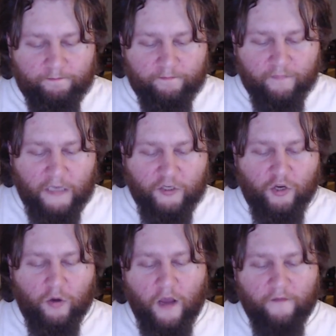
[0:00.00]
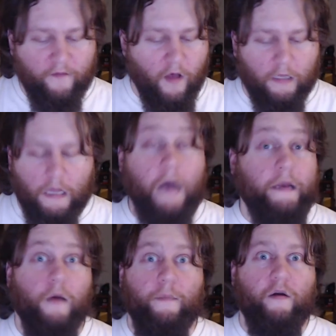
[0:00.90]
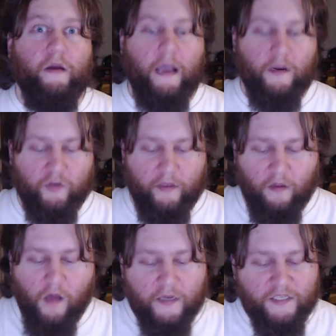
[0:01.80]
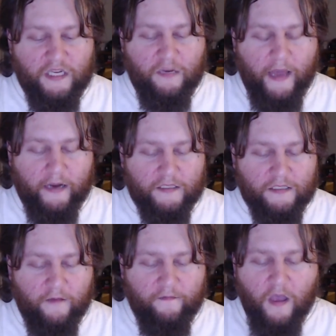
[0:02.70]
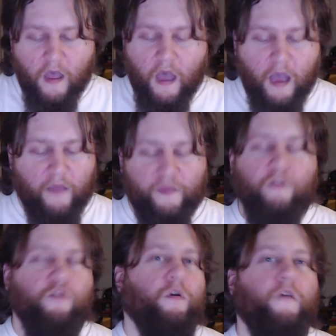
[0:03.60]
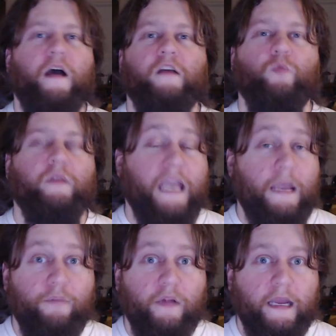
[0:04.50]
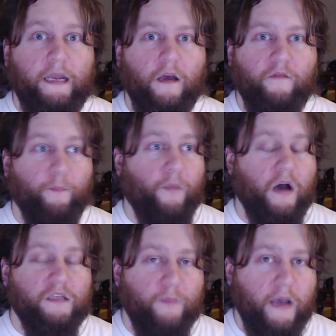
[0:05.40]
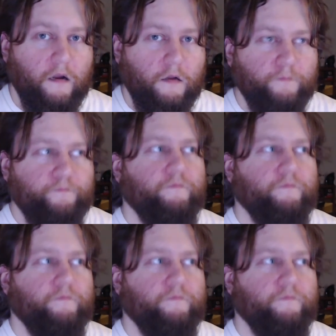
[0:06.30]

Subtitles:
They showed off a lot about it, actually. A lot of cinematic stuff. They showed off actual gameplay of a boss battle.